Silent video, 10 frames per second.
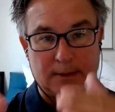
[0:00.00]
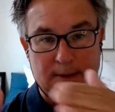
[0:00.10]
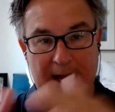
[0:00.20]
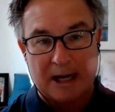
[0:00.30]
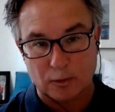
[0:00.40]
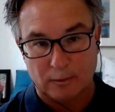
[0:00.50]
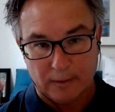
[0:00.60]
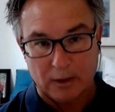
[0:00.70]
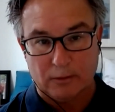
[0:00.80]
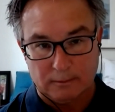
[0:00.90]
It was the
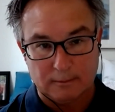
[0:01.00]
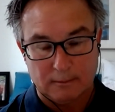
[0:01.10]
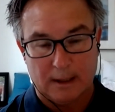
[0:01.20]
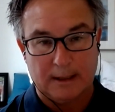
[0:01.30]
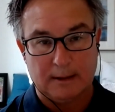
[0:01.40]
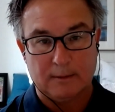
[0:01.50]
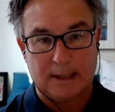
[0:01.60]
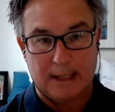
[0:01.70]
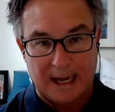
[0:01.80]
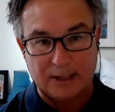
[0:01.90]
actual vote, right? It was
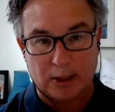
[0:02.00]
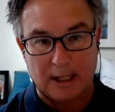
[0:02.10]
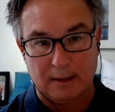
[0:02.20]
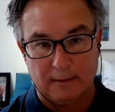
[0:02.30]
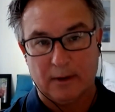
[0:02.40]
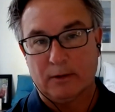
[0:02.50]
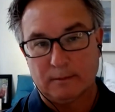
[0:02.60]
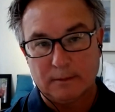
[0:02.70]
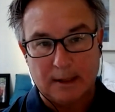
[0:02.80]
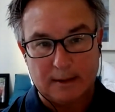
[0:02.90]
the educated vote.
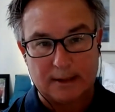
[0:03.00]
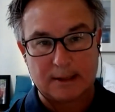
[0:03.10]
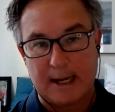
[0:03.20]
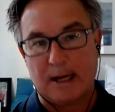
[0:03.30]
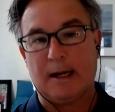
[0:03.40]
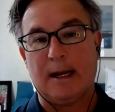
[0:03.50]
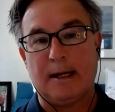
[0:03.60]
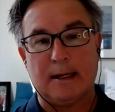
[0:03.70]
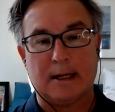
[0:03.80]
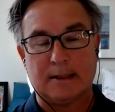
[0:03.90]
This
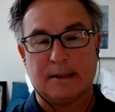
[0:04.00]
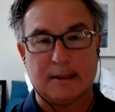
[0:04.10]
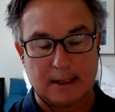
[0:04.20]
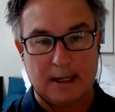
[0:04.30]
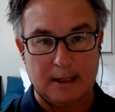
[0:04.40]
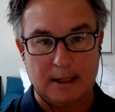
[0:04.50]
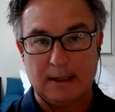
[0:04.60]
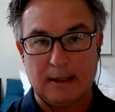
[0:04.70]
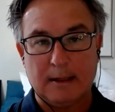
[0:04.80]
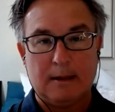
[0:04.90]
candidate against this
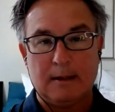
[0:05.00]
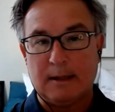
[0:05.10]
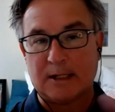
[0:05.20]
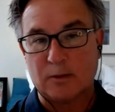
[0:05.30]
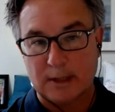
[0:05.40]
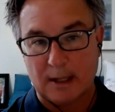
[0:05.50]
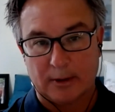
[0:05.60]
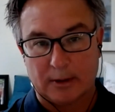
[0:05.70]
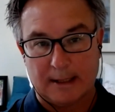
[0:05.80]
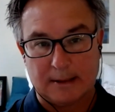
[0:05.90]
candidate. That's where
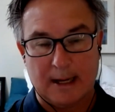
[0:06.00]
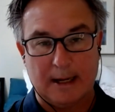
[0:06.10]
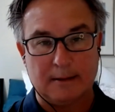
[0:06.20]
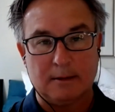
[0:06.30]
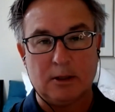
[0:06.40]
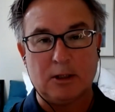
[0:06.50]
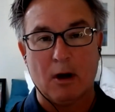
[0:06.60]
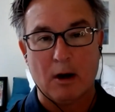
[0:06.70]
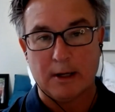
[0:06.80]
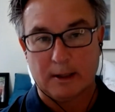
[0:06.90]
Democrats had
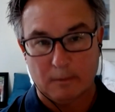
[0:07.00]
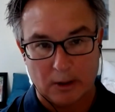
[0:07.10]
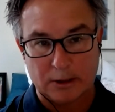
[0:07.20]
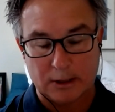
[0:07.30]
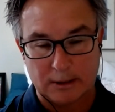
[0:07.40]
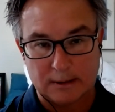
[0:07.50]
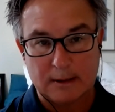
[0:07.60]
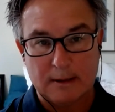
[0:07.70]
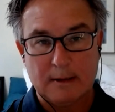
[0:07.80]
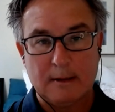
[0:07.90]
yawning margins.
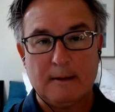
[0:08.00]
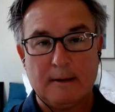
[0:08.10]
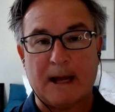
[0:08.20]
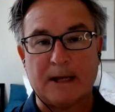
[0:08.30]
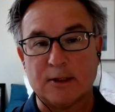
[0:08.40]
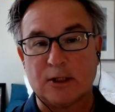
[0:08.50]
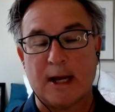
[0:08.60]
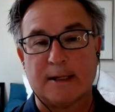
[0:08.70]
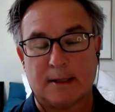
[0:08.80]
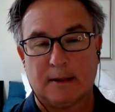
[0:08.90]
That
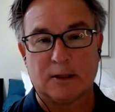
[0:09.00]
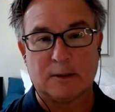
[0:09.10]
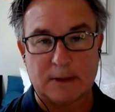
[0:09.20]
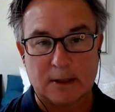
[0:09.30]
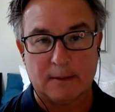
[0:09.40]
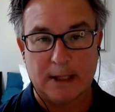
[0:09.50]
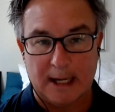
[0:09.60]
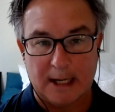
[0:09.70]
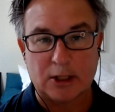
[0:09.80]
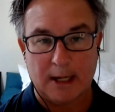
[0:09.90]
suggests that there's been somebody
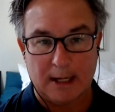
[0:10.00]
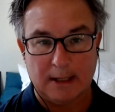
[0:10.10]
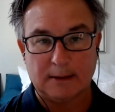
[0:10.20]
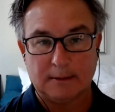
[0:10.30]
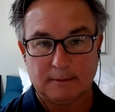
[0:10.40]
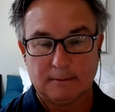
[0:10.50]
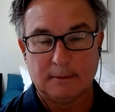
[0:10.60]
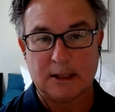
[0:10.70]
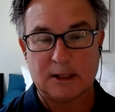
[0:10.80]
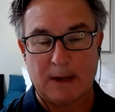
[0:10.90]
educating
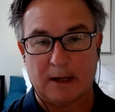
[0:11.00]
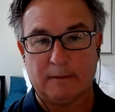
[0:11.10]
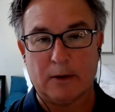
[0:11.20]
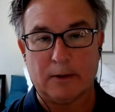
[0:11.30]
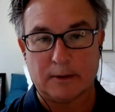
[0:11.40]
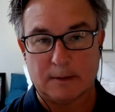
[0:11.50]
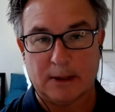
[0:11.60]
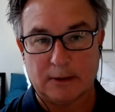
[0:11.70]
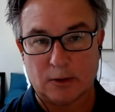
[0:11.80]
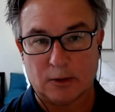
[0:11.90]
Hispanic voters
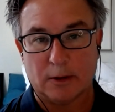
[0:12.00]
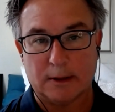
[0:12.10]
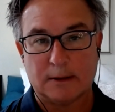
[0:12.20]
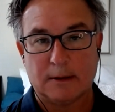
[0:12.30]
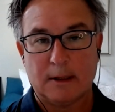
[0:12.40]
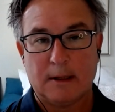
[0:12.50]
about the choice.